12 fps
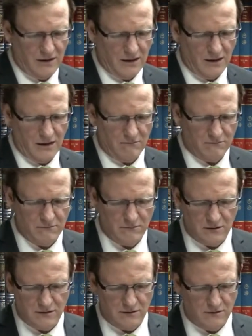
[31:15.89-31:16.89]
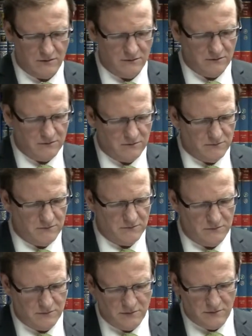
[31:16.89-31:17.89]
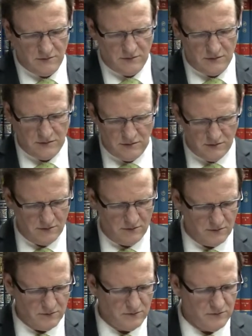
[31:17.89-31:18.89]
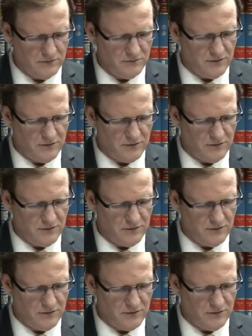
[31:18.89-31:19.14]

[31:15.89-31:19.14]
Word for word: um, uh, uh,